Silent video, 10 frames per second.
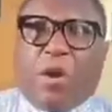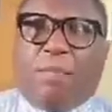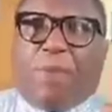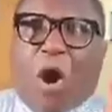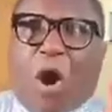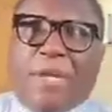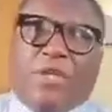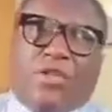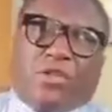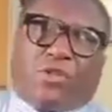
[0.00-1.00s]

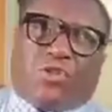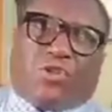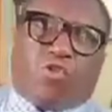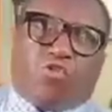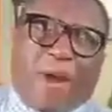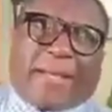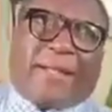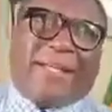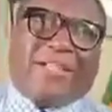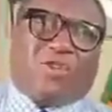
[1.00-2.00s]
Bowman
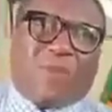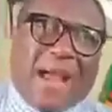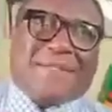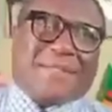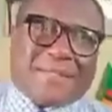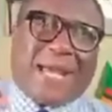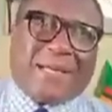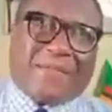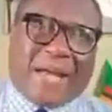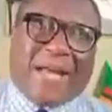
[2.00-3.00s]
directly
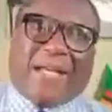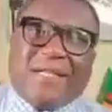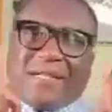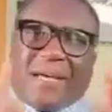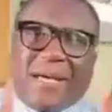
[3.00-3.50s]
translated that into